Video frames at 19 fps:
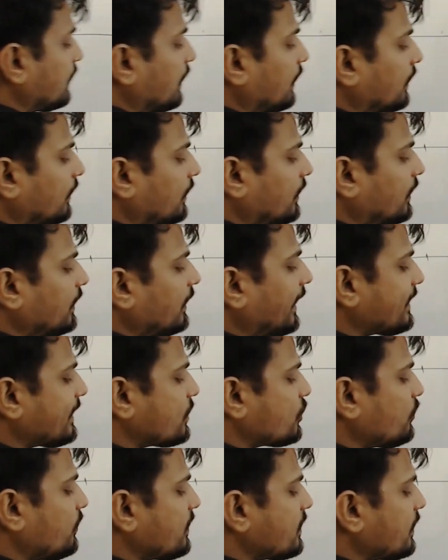t has
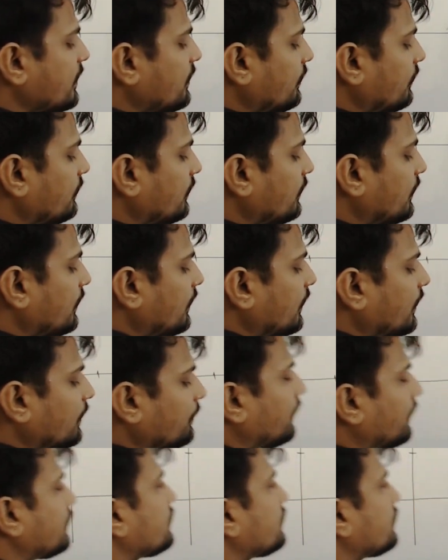to be 0 because on